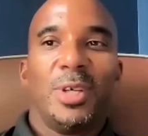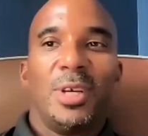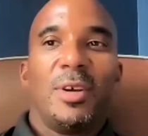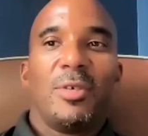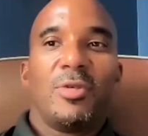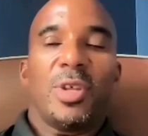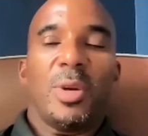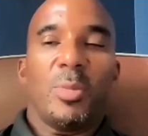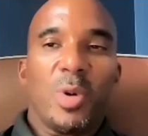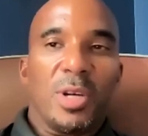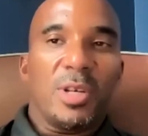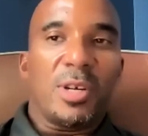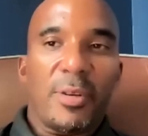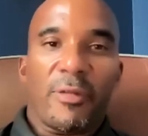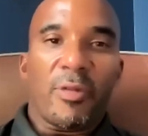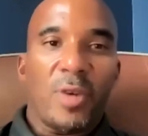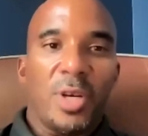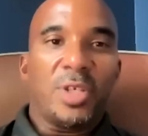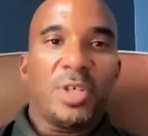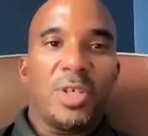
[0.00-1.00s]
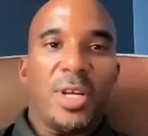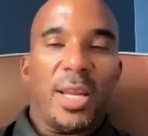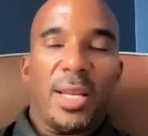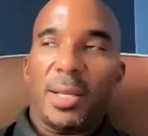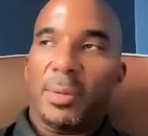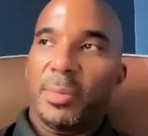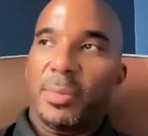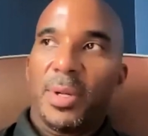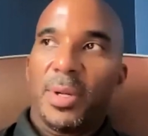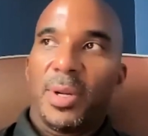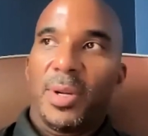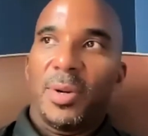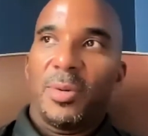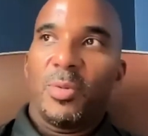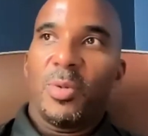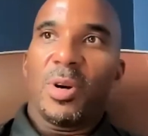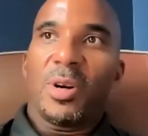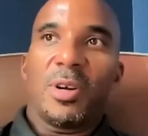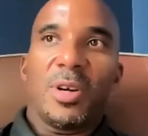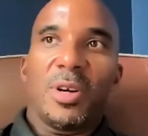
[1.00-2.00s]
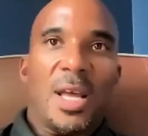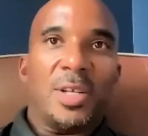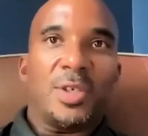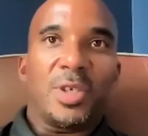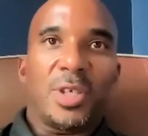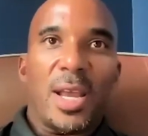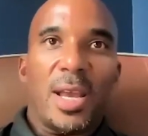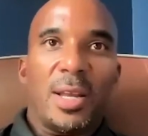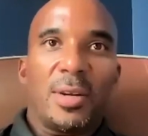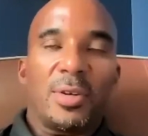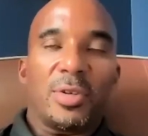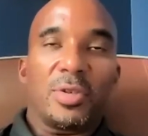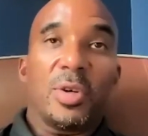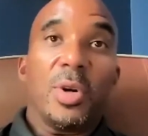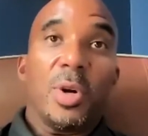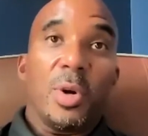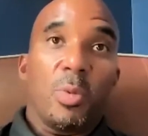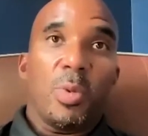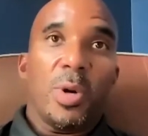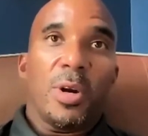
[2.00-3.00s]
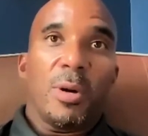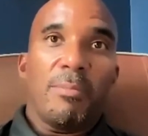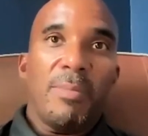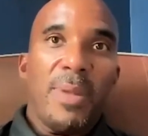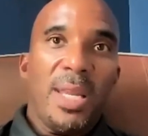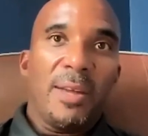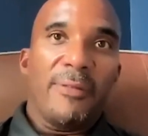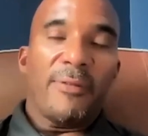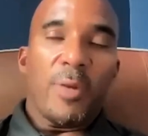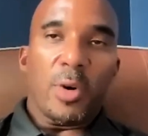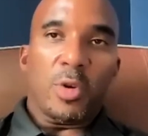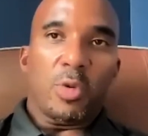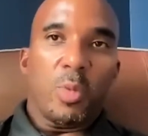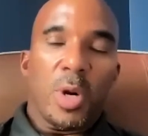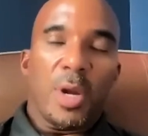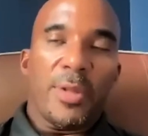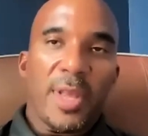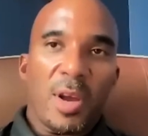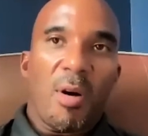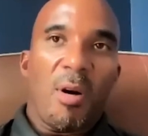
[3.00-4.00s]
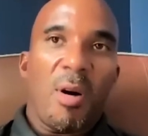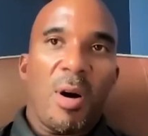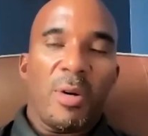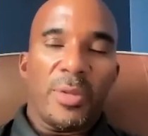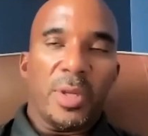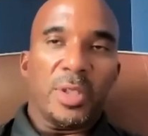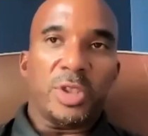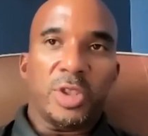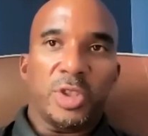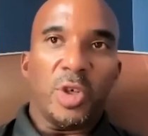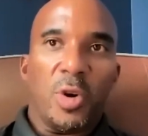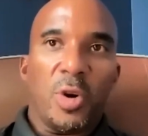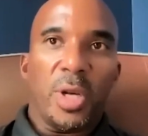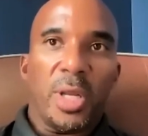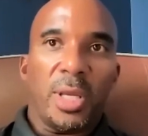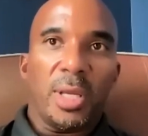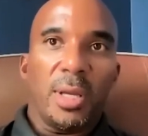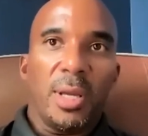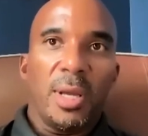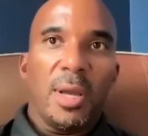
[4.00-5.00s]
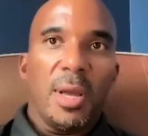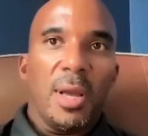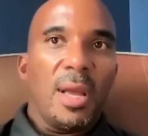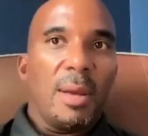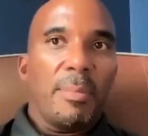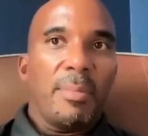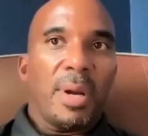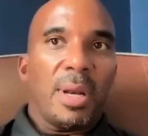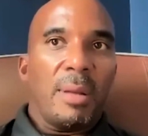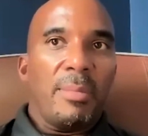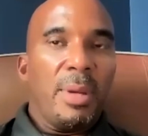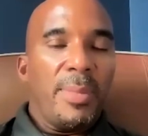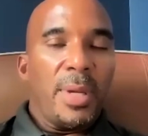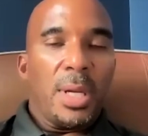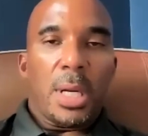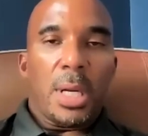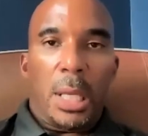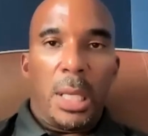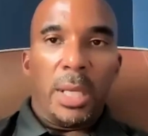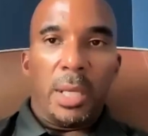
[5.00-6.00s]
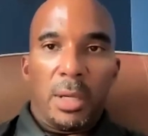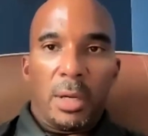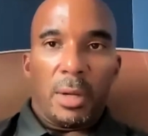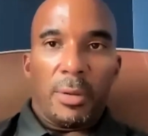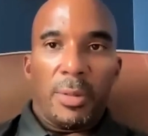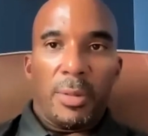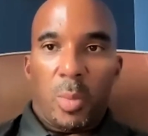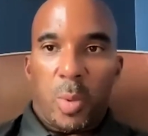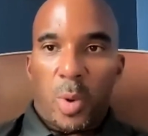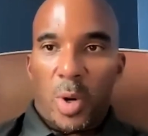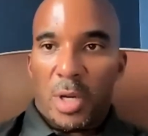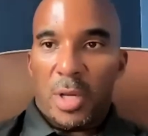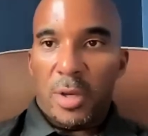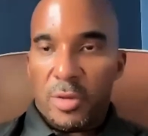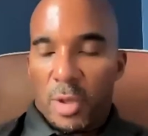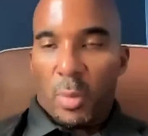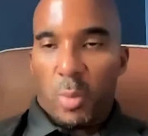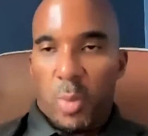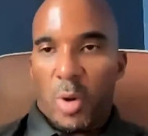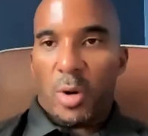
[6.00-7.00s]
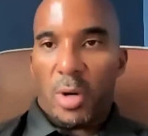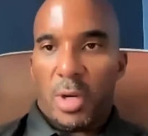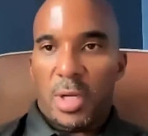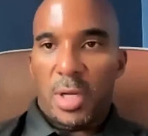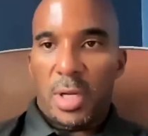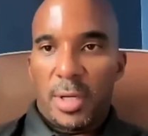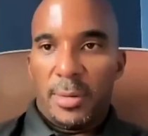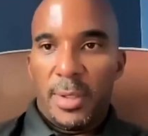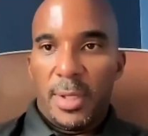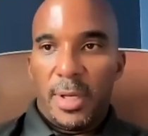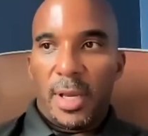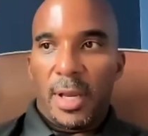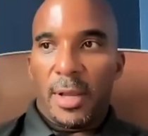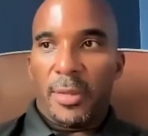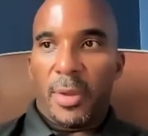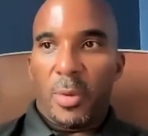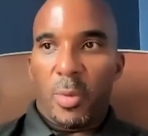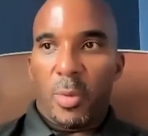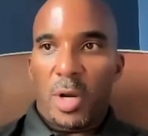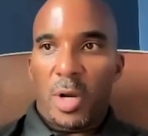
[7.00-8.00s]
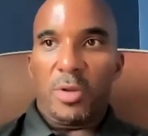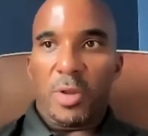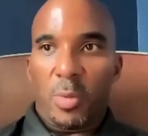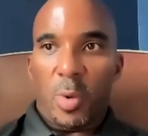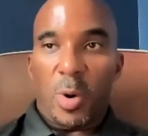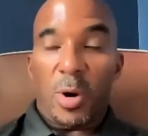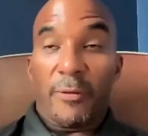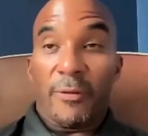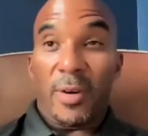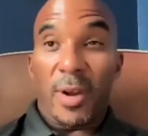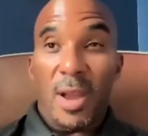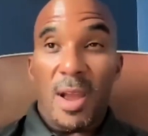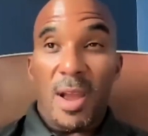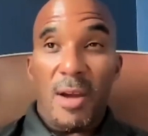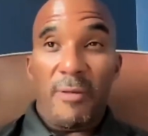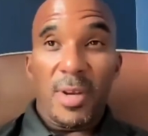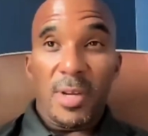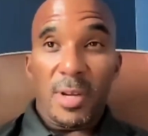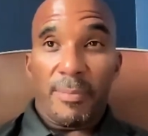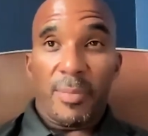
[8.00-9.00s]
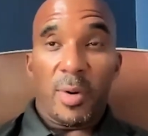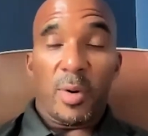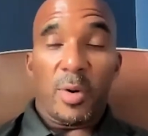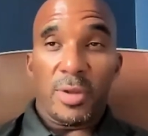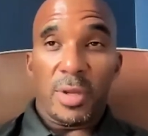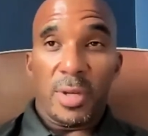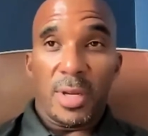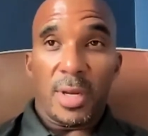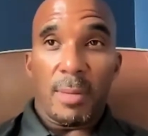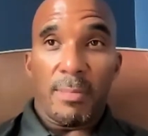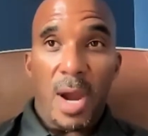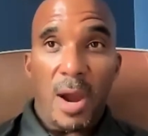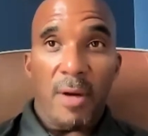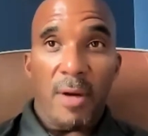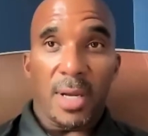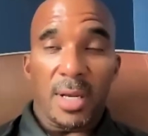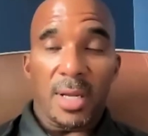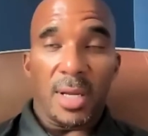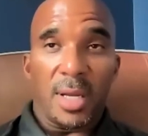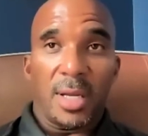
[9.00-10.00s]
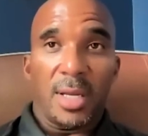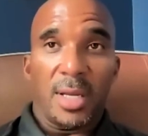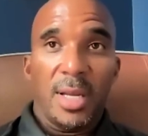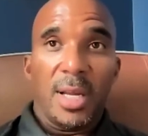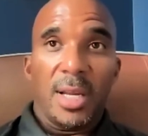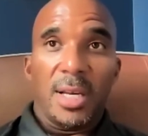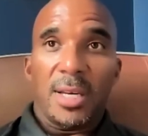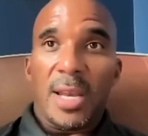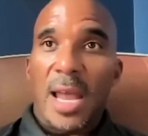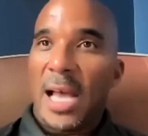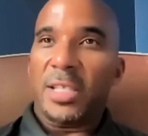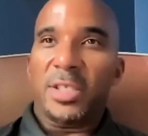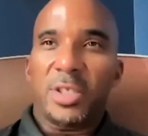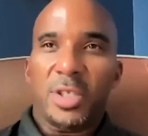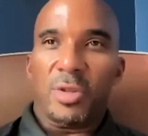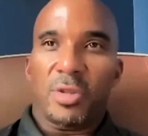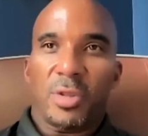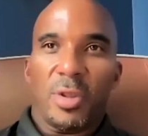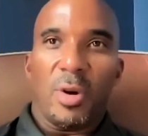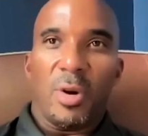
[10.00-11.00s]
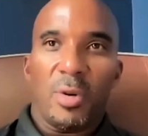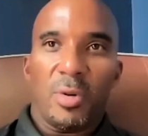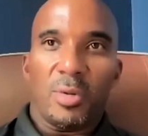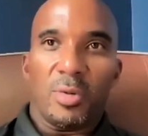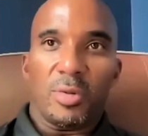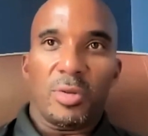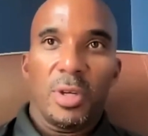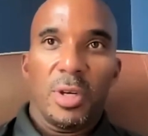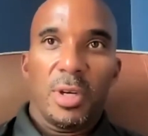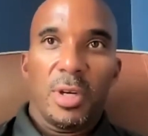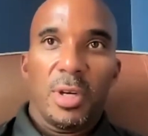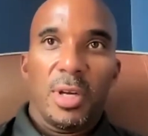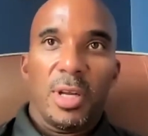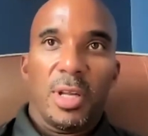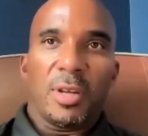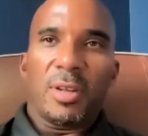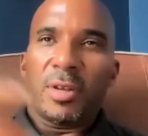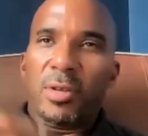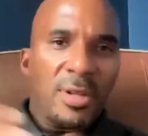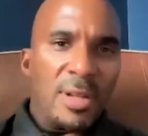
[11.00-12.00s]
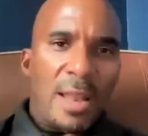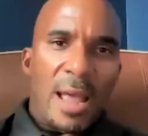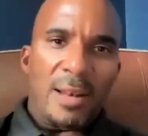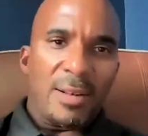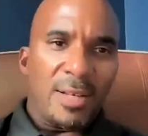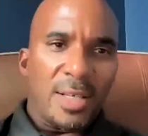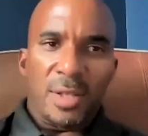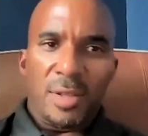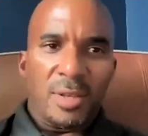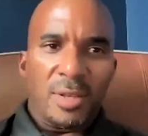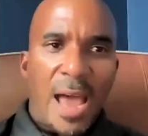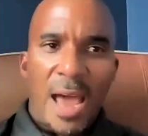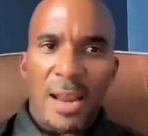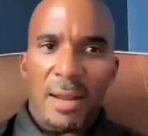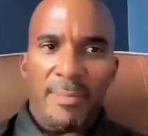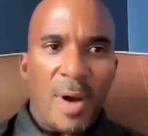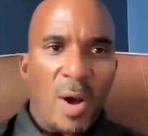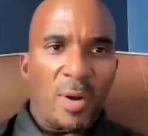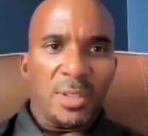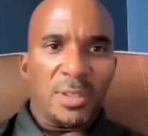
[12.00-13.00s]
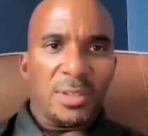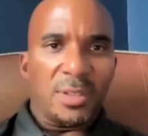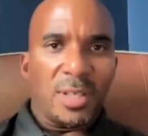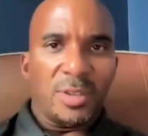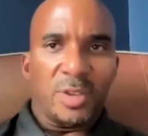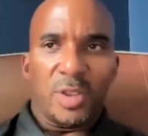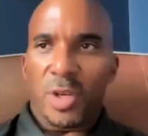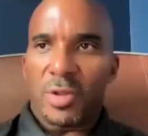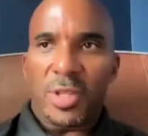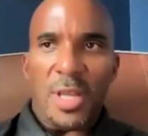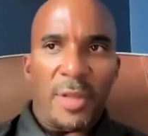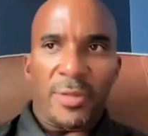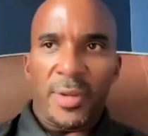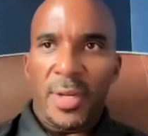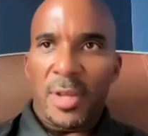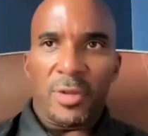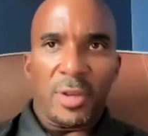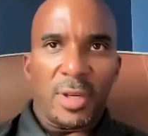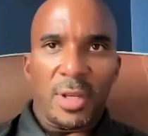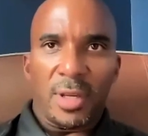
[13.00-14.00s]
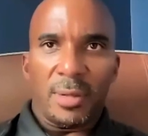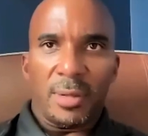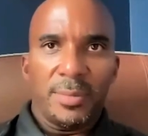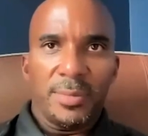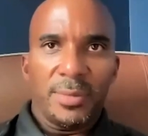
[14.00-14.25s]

See, we're differentiating. We're good educators. We are meeting folks where they are on this journey. But let me be clear, the work is the work. And the work is the work for every young person in America, not just those. This is not about just ethnicity.